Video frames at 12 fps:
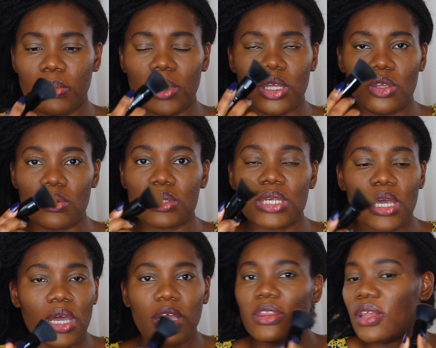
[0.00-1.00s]
I'm going to use
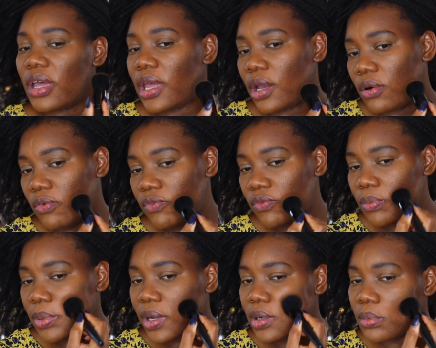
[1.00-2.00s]
the e.l.f.
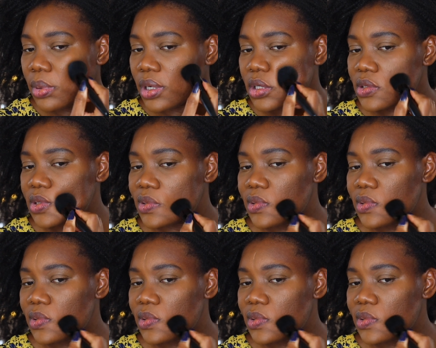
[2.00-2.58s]
powder brush.